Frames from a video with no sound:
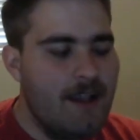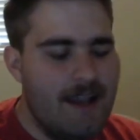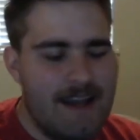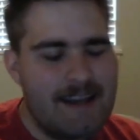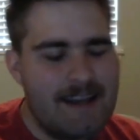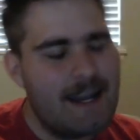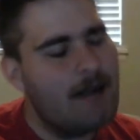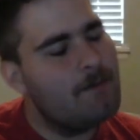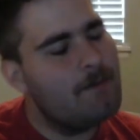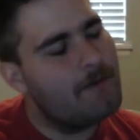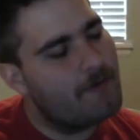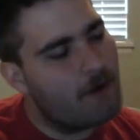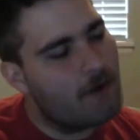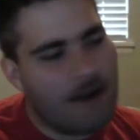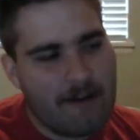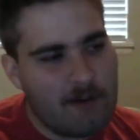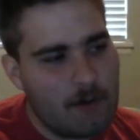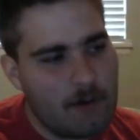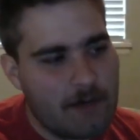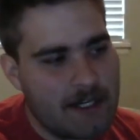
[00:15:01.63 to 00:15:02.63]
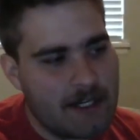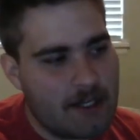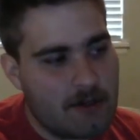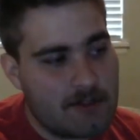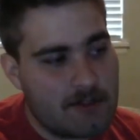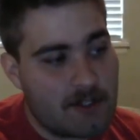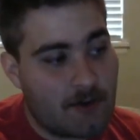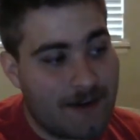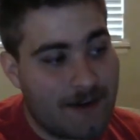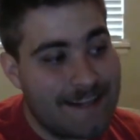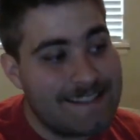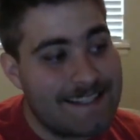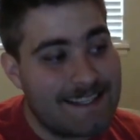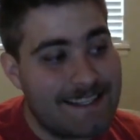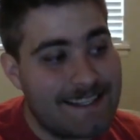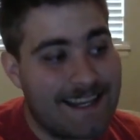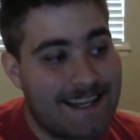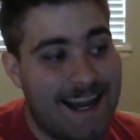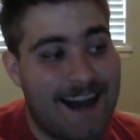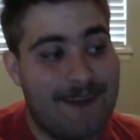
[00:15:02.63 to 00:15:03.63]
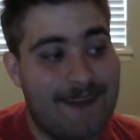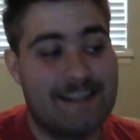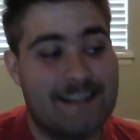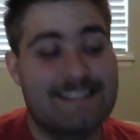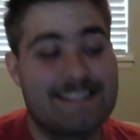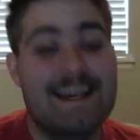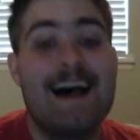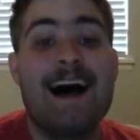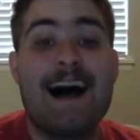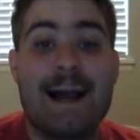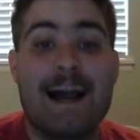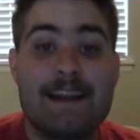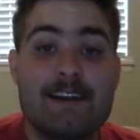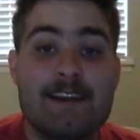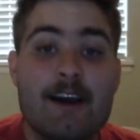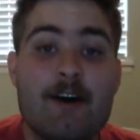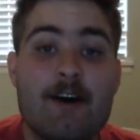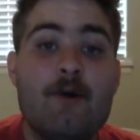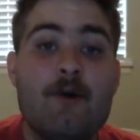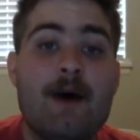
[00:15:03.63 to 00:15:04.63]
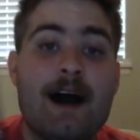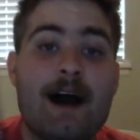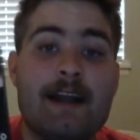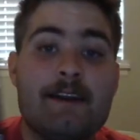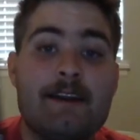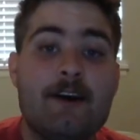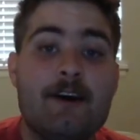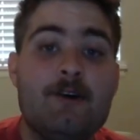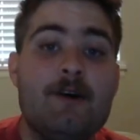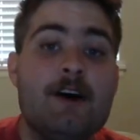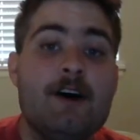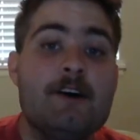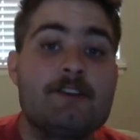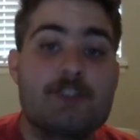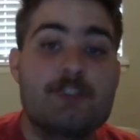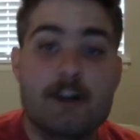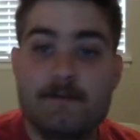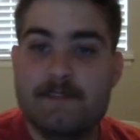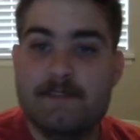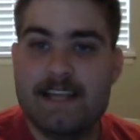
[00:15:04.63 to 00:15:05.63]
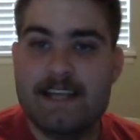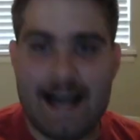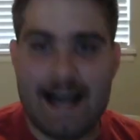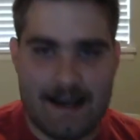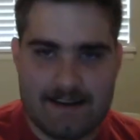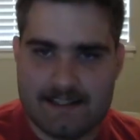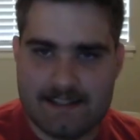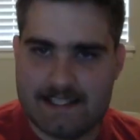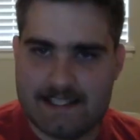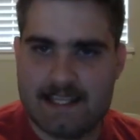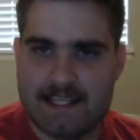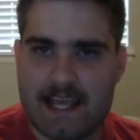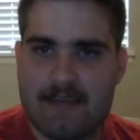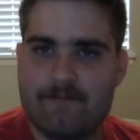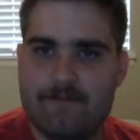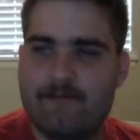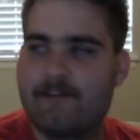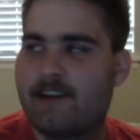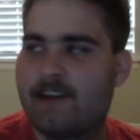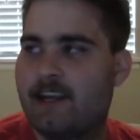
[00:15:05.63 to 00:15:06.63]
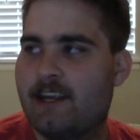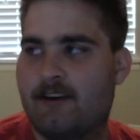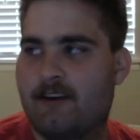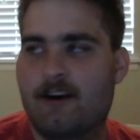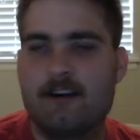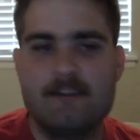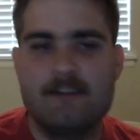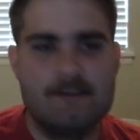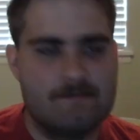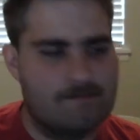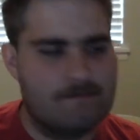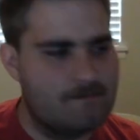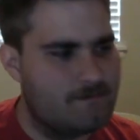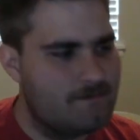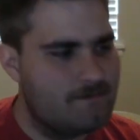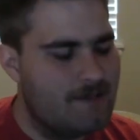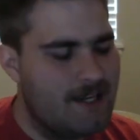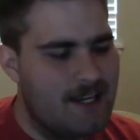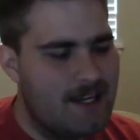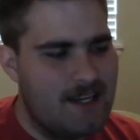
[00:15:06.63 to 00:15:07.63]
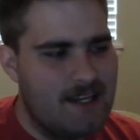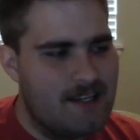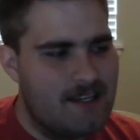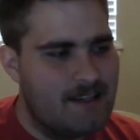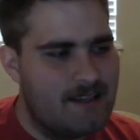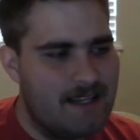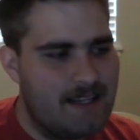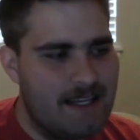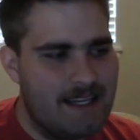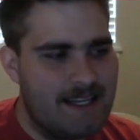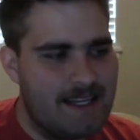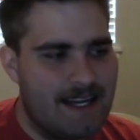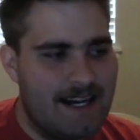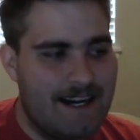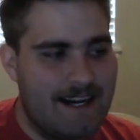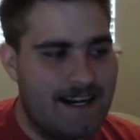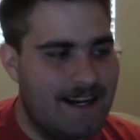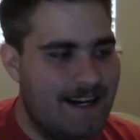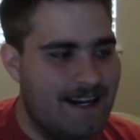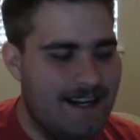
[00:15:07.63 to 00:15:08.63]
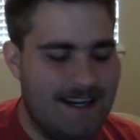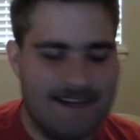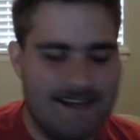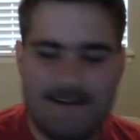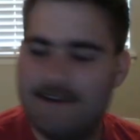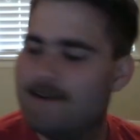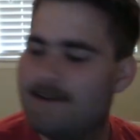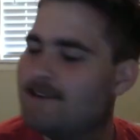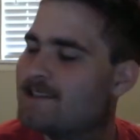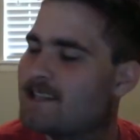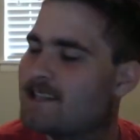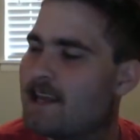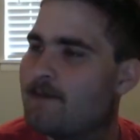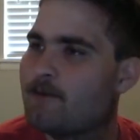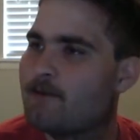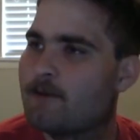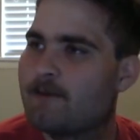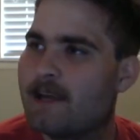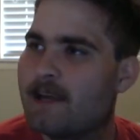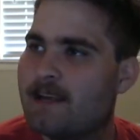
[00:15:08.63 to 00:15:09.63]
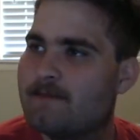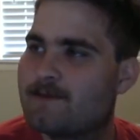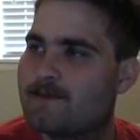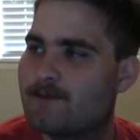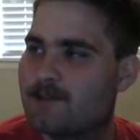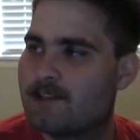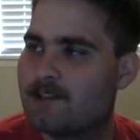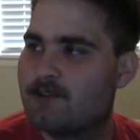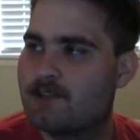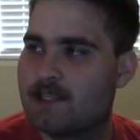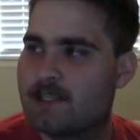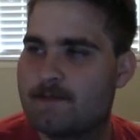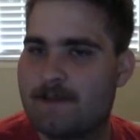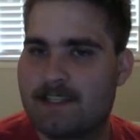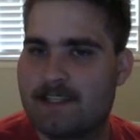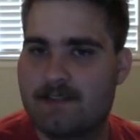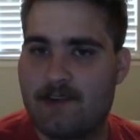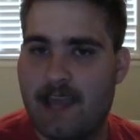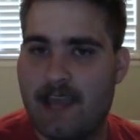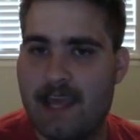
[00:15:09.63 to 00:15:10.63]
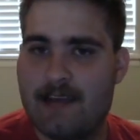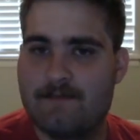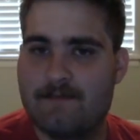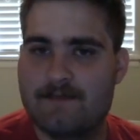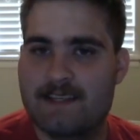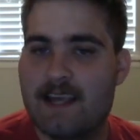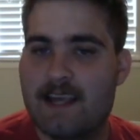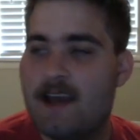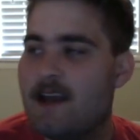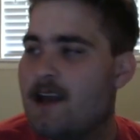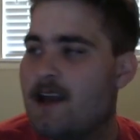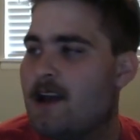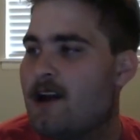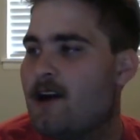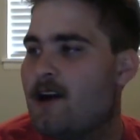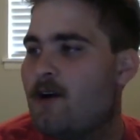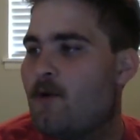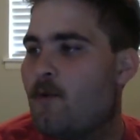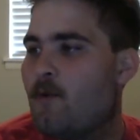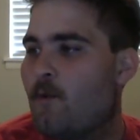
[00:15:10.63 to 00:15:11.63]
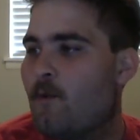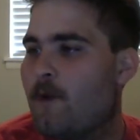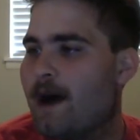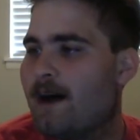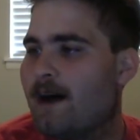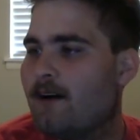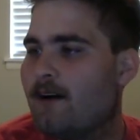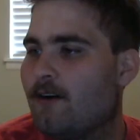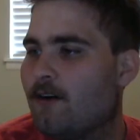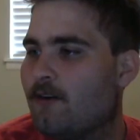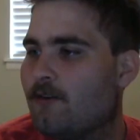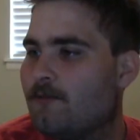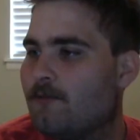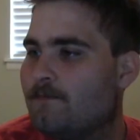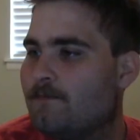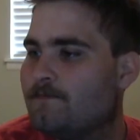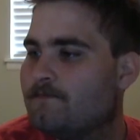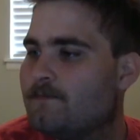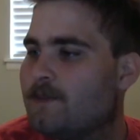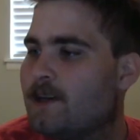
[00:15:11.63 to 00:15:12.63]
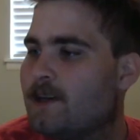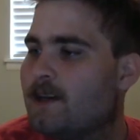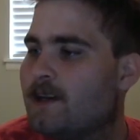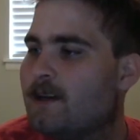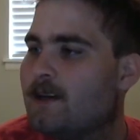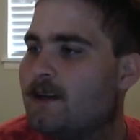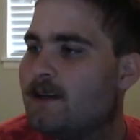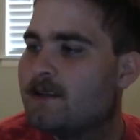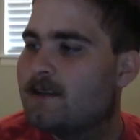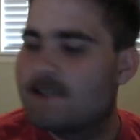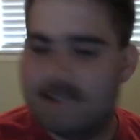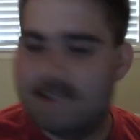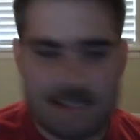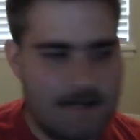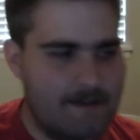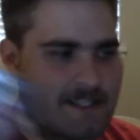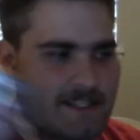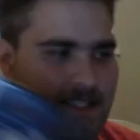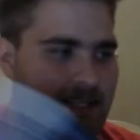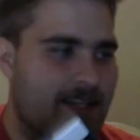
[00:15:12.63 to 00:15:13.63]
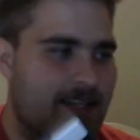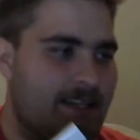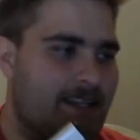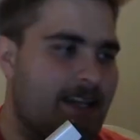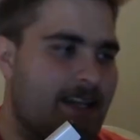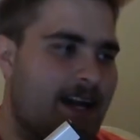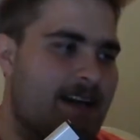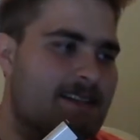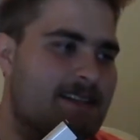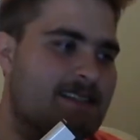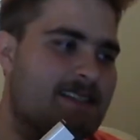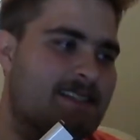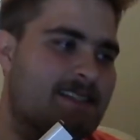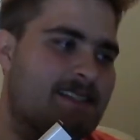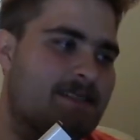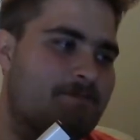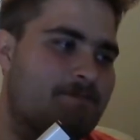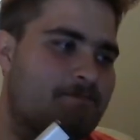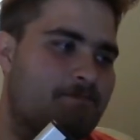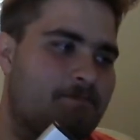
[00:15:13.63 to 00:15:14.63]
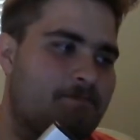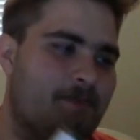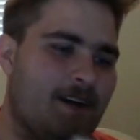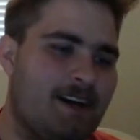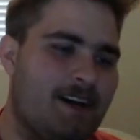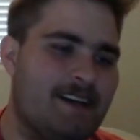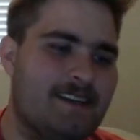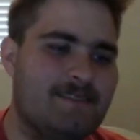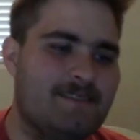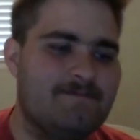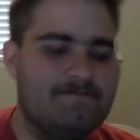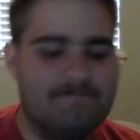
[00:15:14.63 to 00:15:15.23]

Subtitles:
Now, before everyone goes crazy in the comments, I know, SharpZ, how does this game fit in? Aren't the escape room games more so just puzzle games? Well, to some extent, yes, but